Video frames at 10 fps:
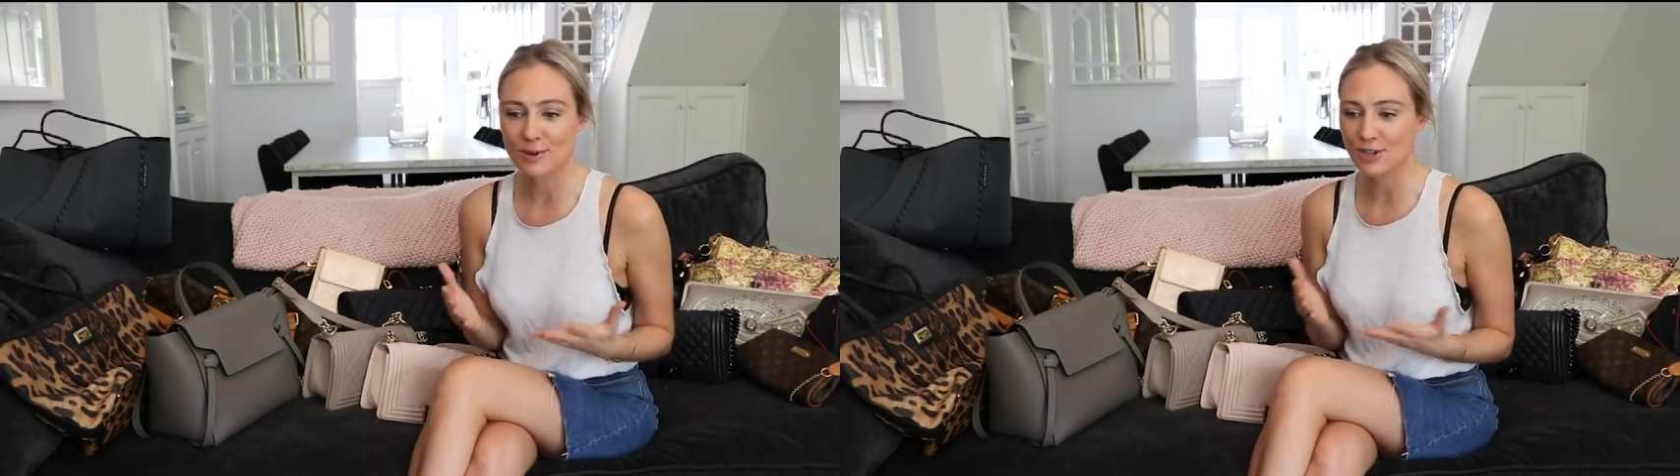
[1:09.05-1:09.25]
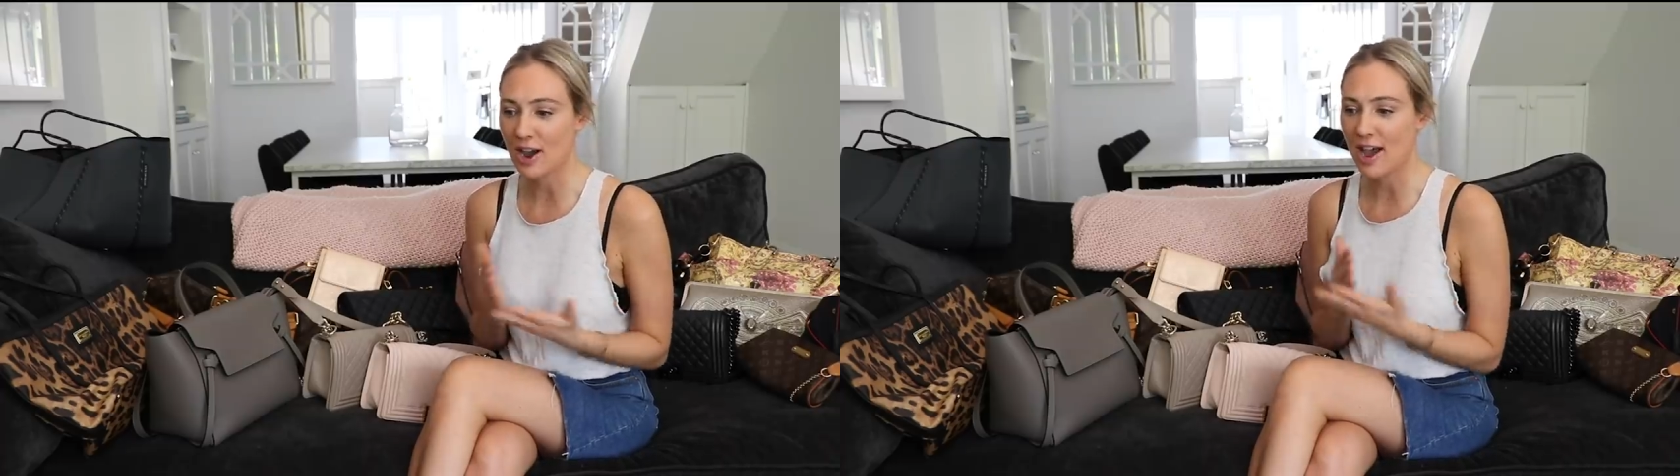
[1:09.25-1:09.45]

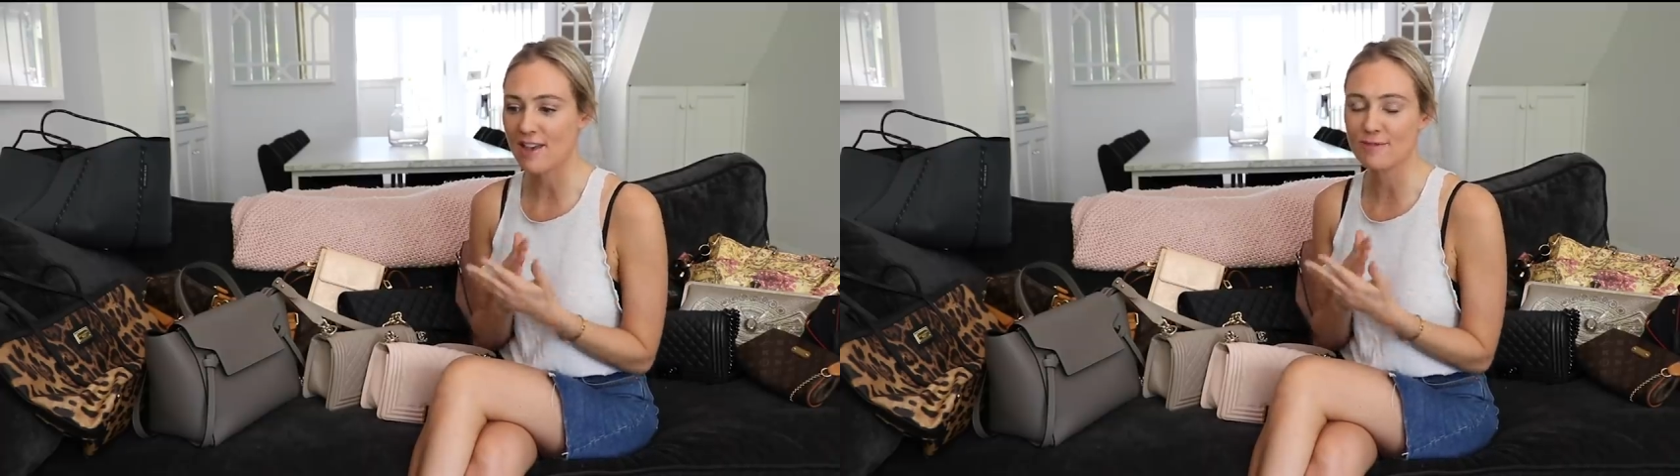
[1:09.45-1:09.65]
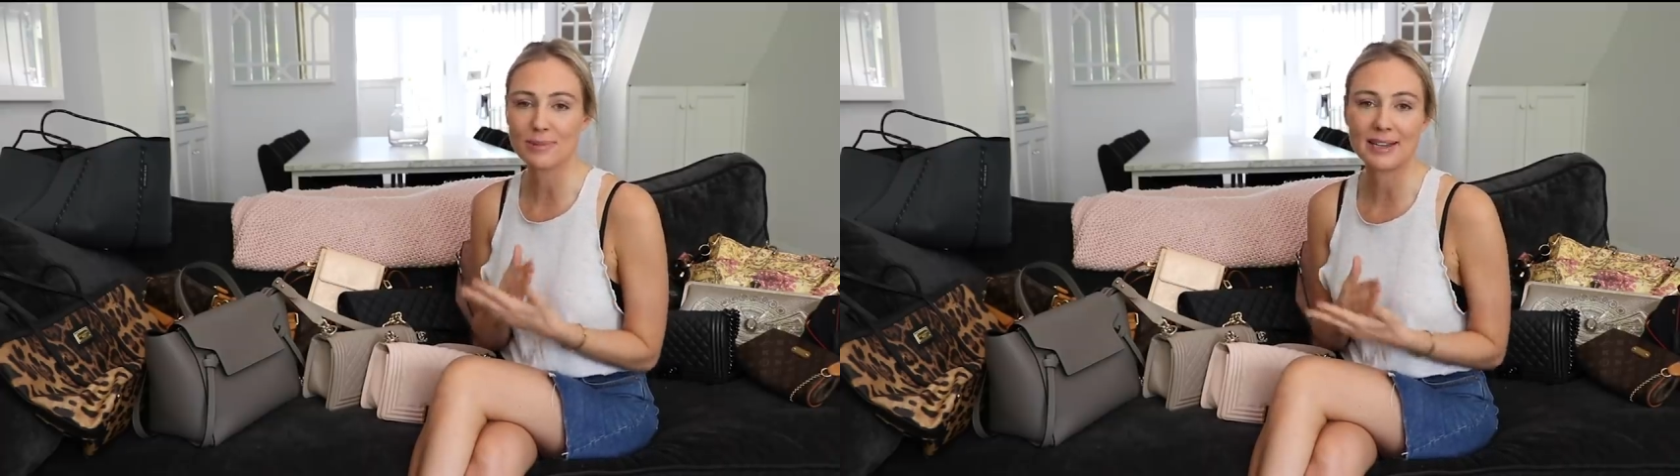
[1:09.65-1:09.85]
which I
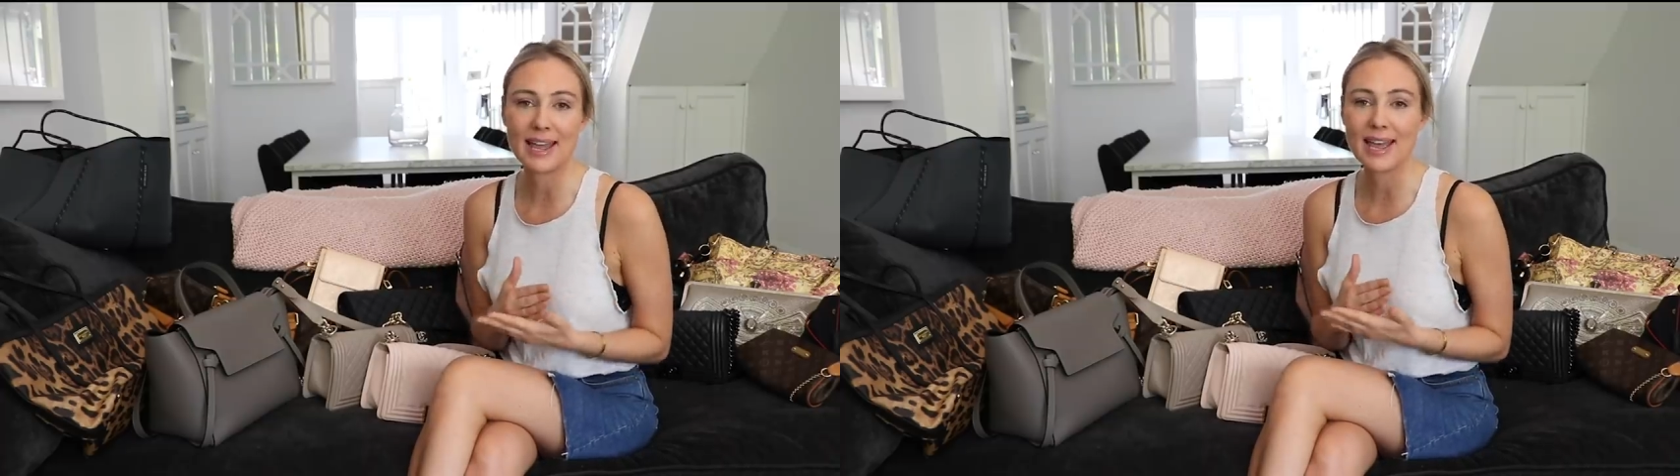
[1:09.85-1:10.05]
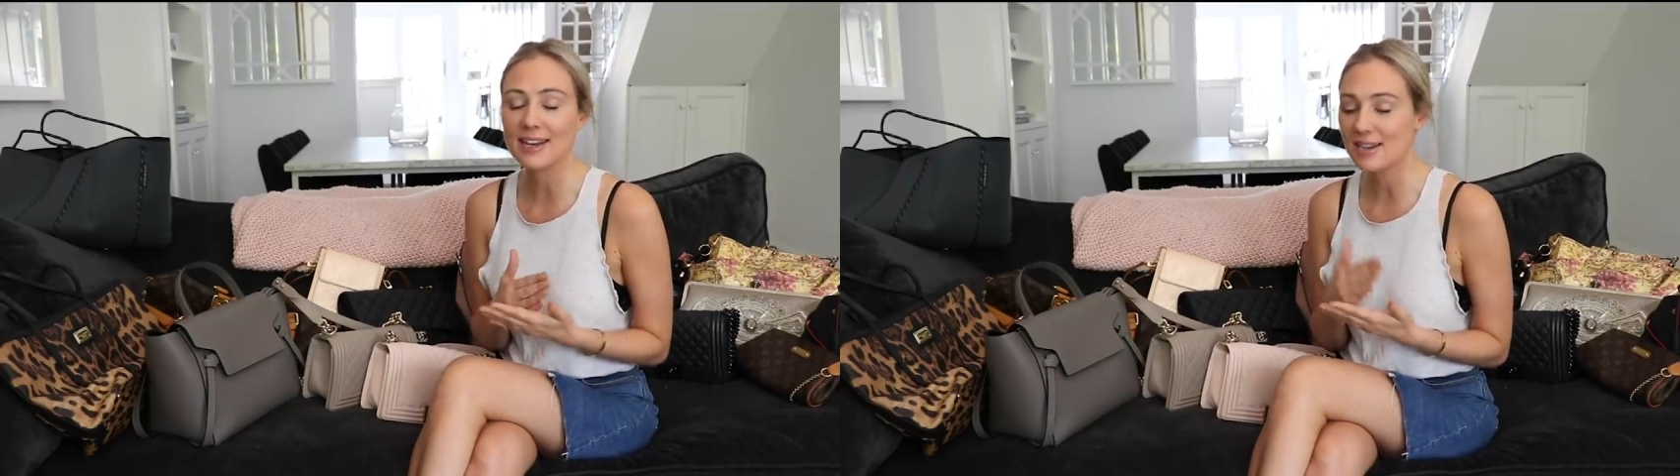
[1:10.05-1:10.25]
have planned